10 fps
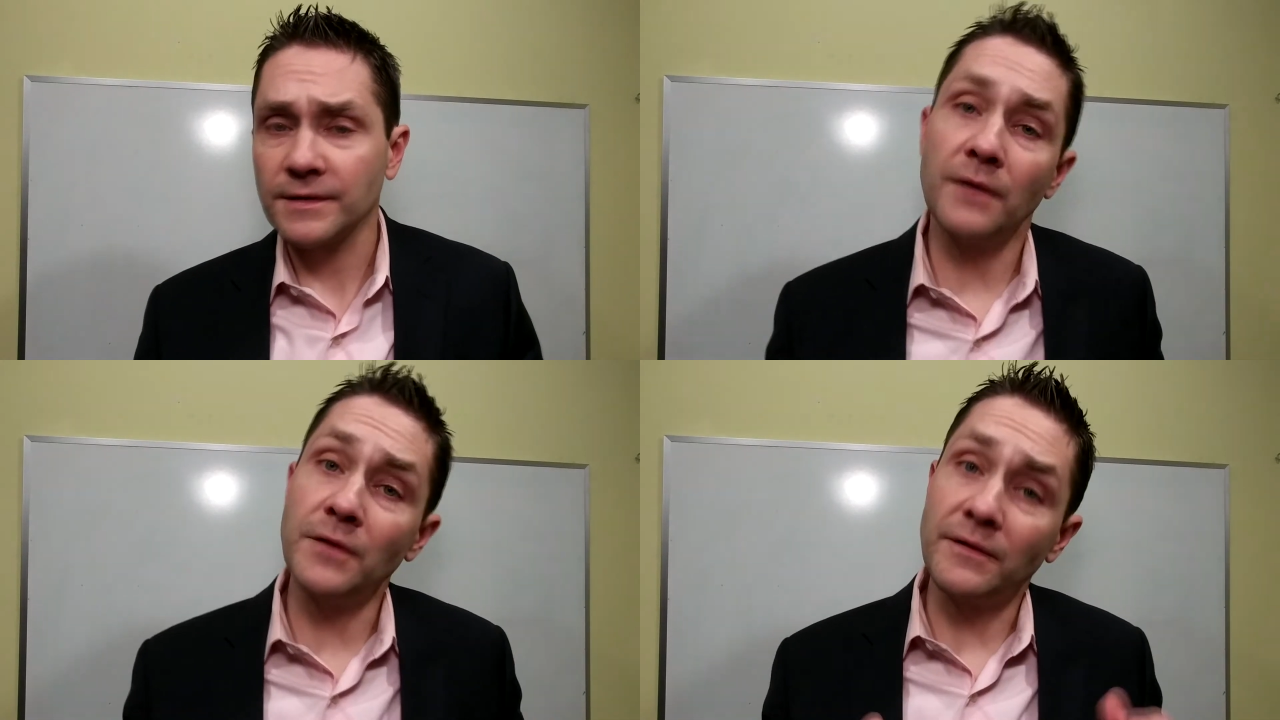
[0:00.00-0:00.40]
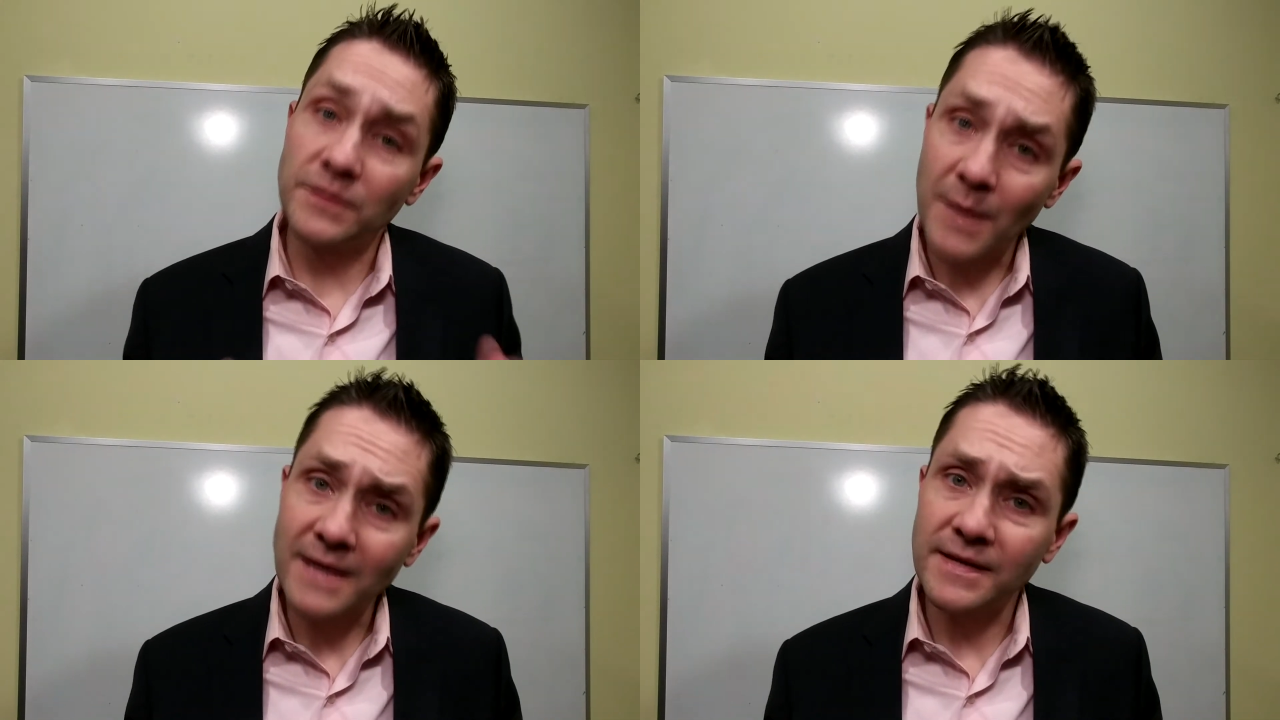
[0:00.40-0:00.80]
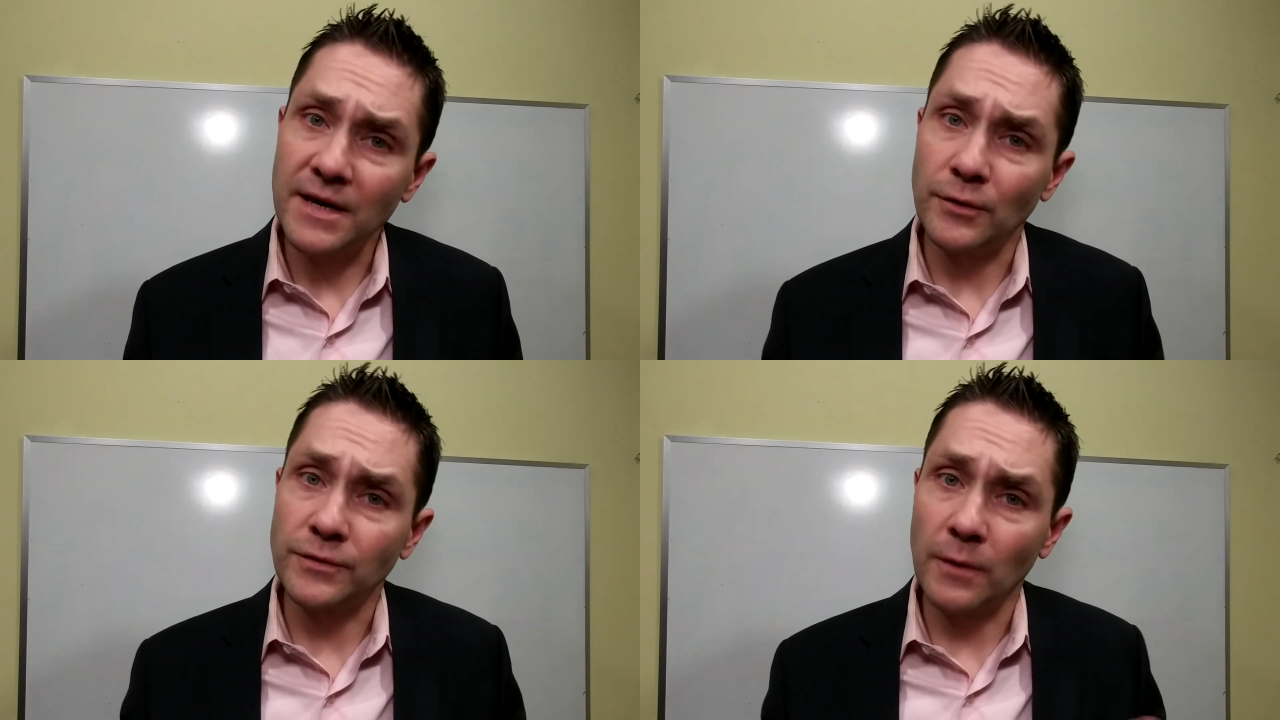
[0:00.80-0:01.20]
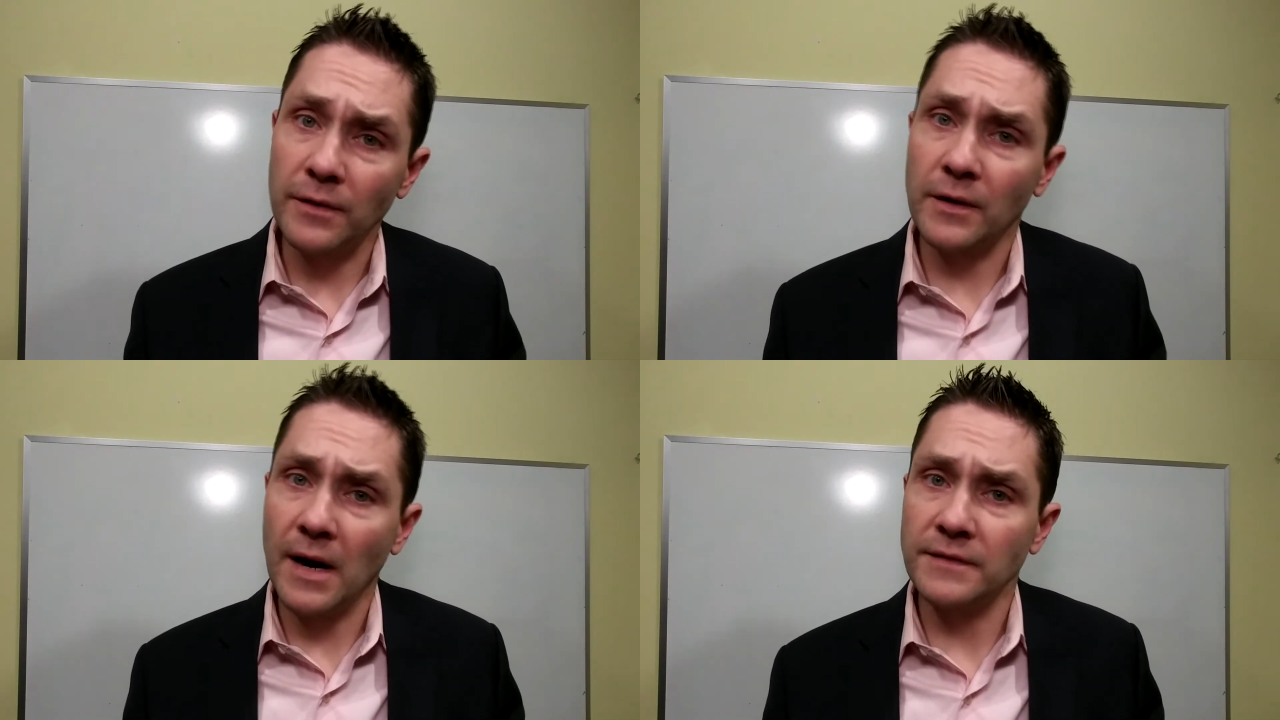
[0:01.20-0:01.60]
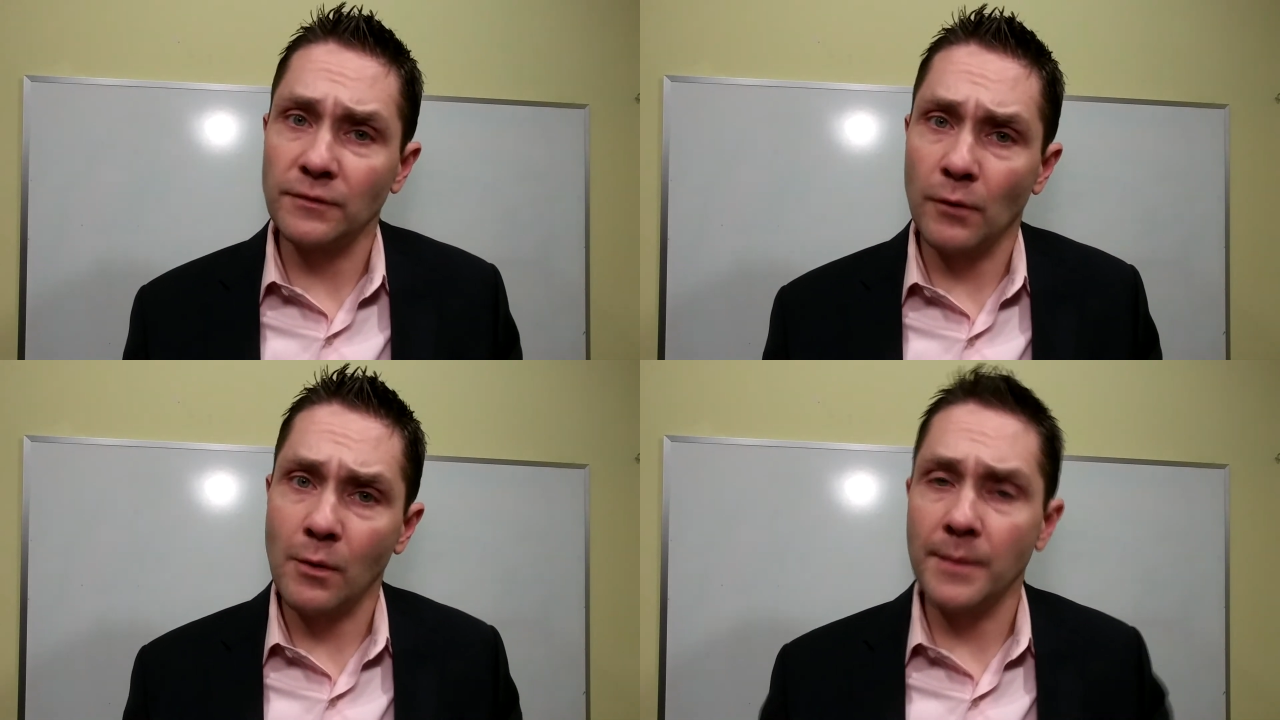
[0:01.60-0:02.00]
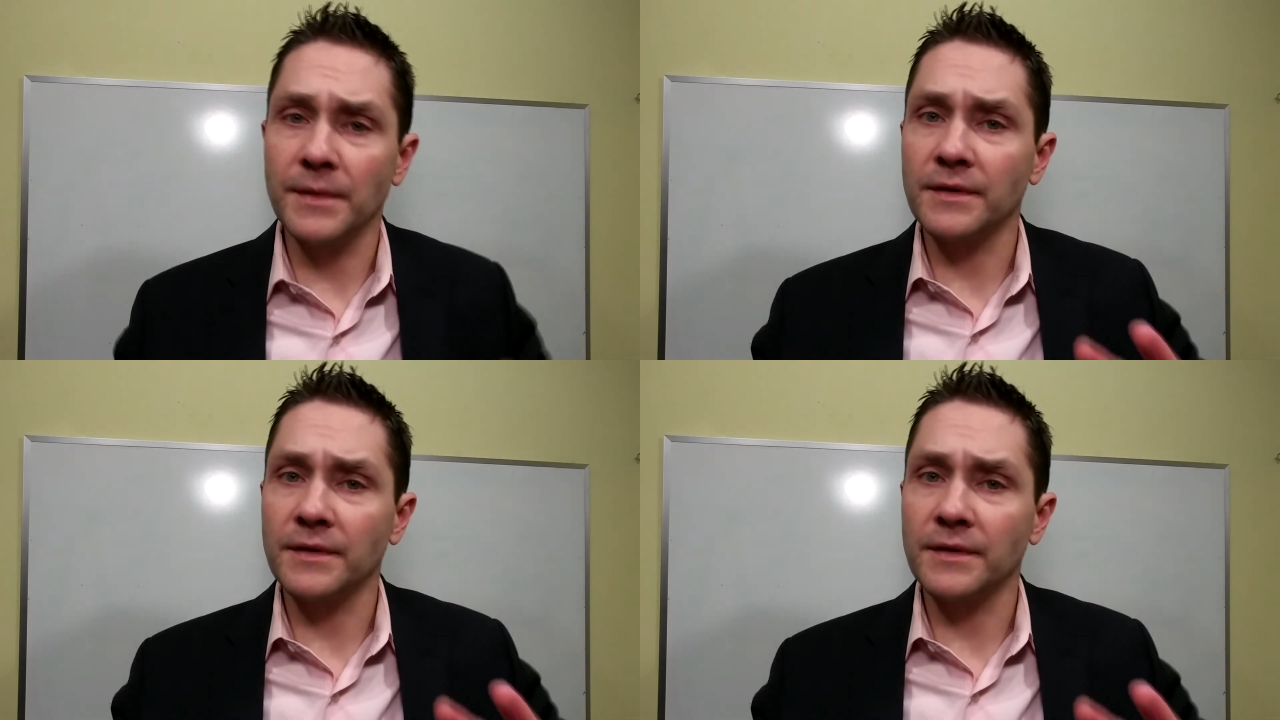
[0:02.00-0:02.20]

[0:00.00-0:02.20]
If you have space heaters or other kinds of equipment